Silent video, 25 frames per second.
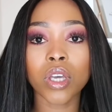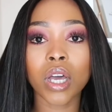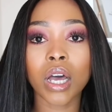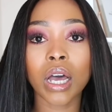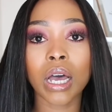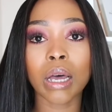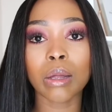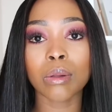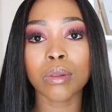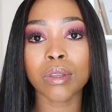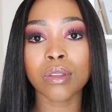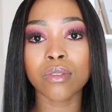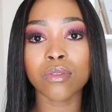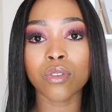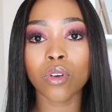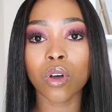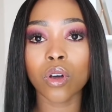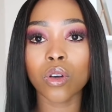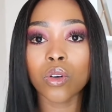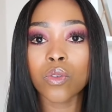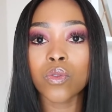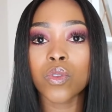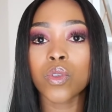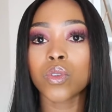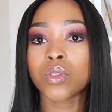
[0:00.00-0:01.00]
Yeah, I'll leave
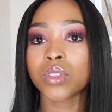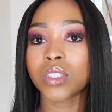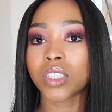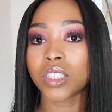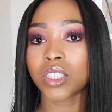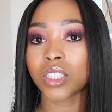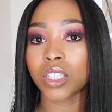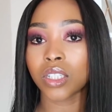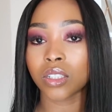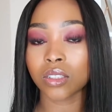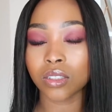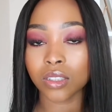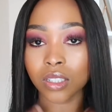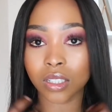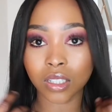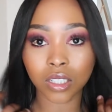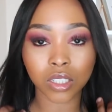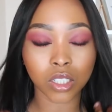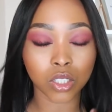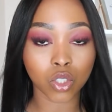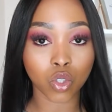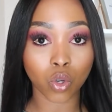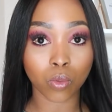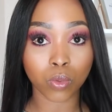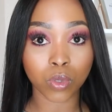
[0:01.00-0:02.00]
all of those details in the
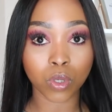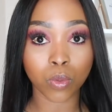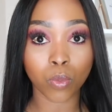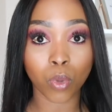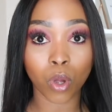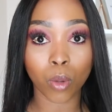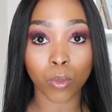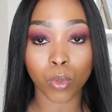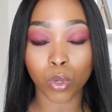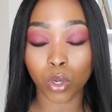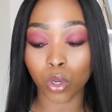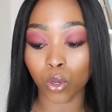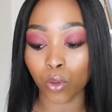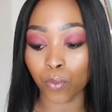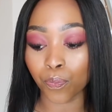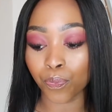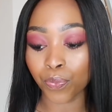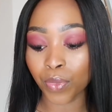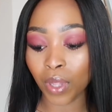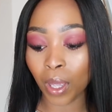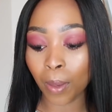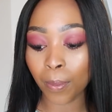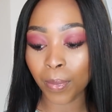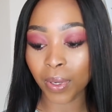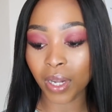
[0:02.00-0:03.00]
description bar below.
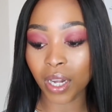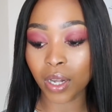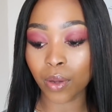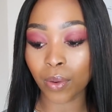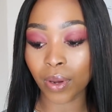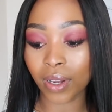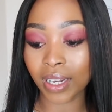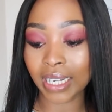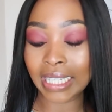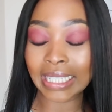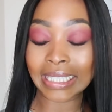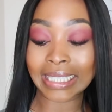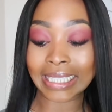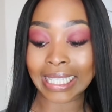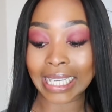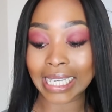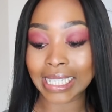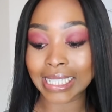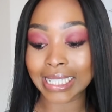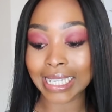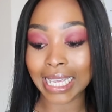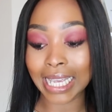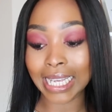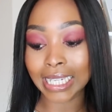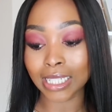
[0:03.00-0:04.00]
But anyway, let's
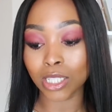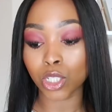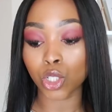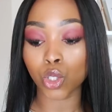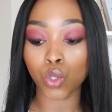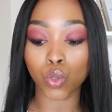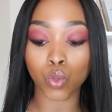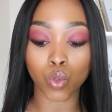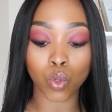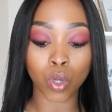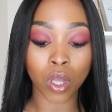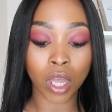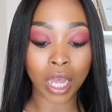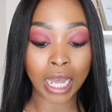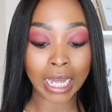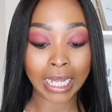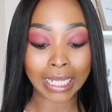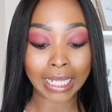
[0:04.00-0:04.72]
get into